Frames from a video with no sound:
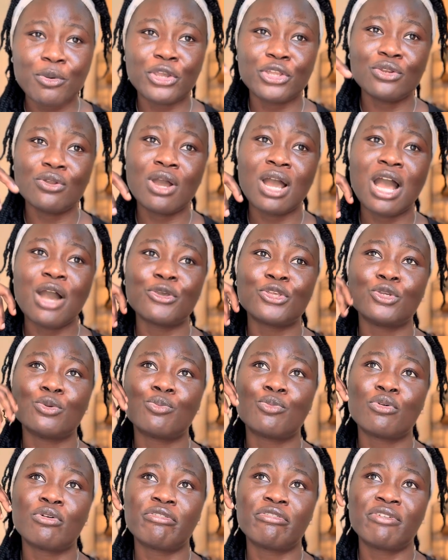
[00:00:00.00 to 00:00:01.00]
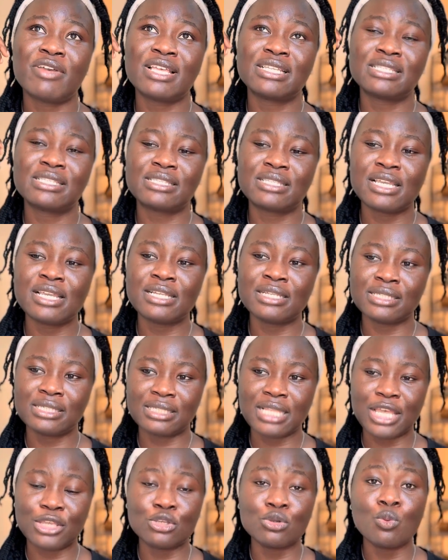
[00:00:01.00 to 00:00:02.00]
But you know how you profess things
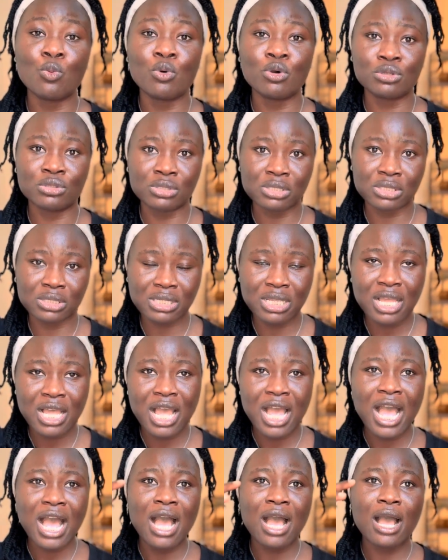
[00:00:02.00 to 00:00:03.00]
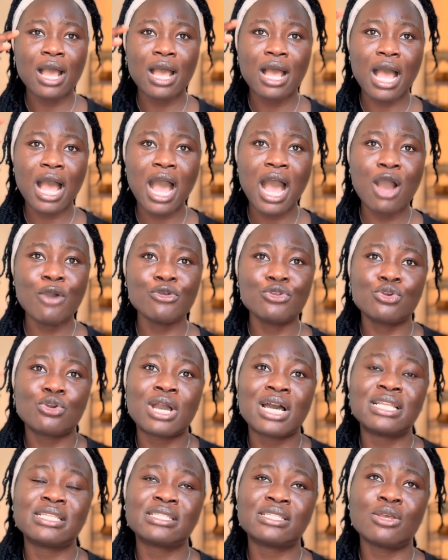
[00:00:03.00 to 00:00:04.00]
that you want, how you
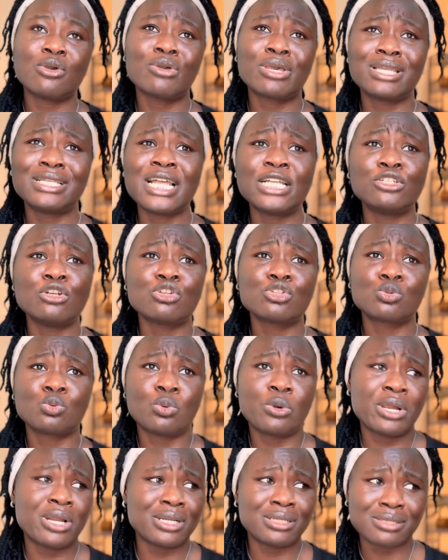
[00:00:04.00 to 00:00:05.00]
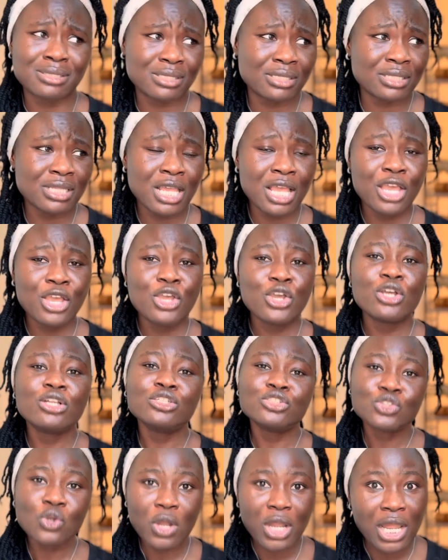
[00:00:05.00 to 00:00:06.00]
can say, okay, they're just words.
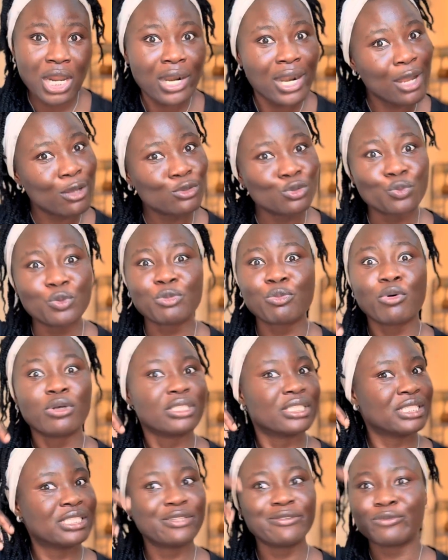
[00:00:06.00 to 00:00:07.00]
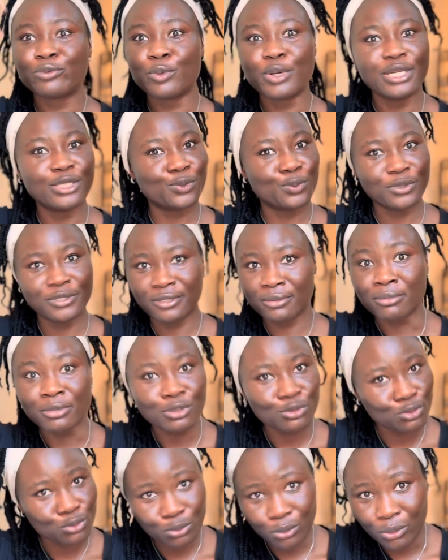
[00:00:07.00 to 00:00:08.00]
Joke around with positive words with me
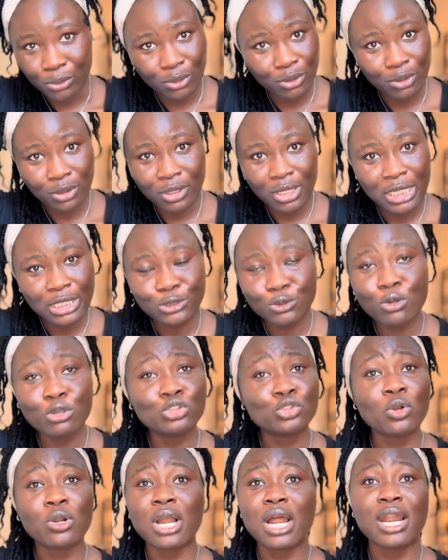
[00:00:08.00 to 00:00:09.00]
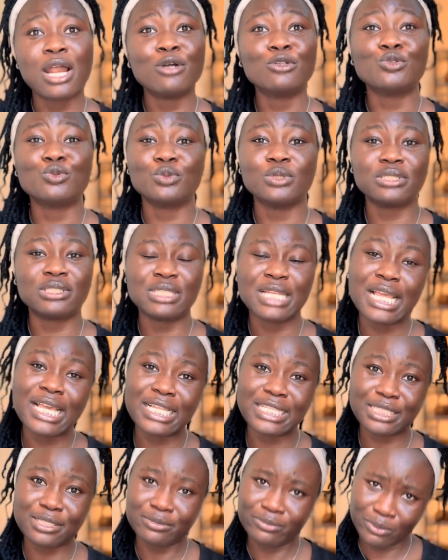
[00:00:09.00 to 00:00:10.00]
too. Don't joke around with
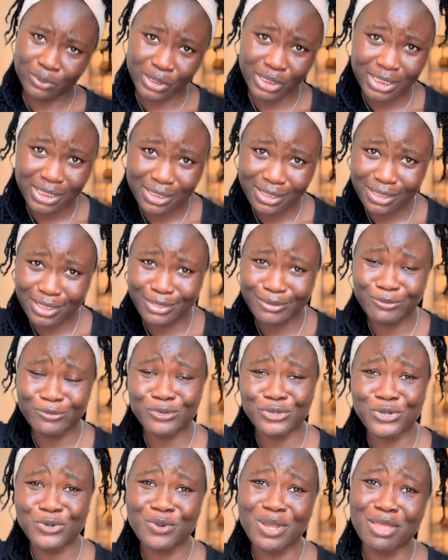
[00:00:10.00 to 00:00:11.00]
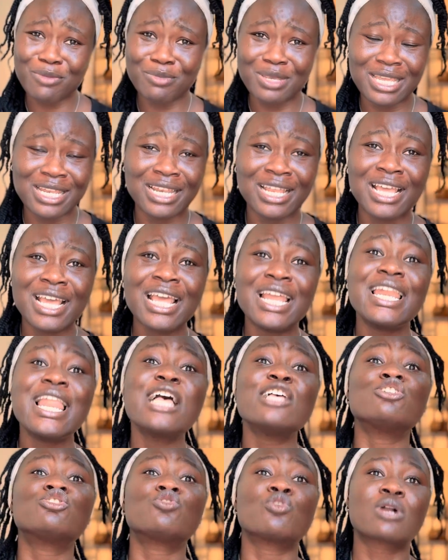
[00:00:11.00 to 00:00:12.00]
negative words. If you know what I mean.
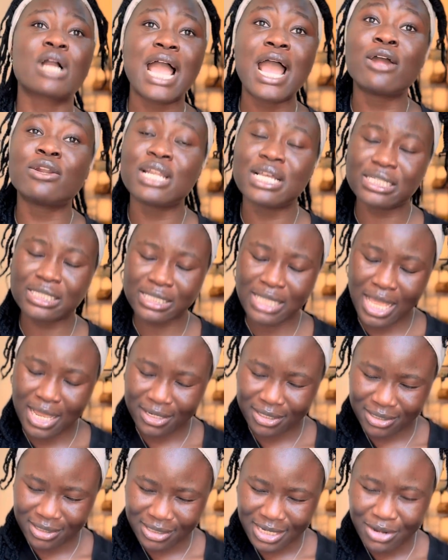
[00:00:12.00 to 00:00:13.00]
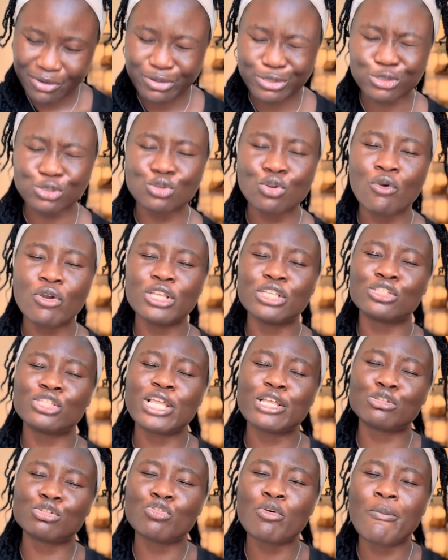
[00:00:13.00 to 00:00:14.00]
Let's joke. I understand there's no
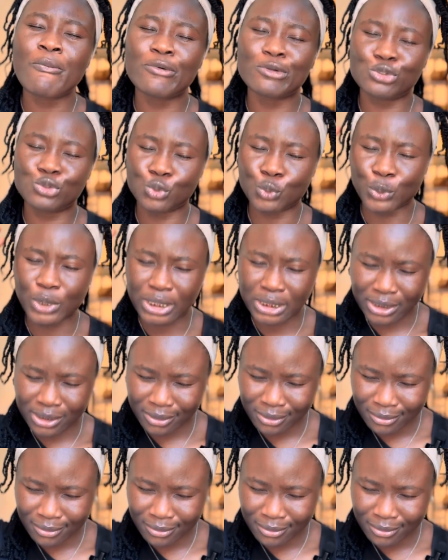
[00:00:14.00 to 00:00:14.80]
more to it.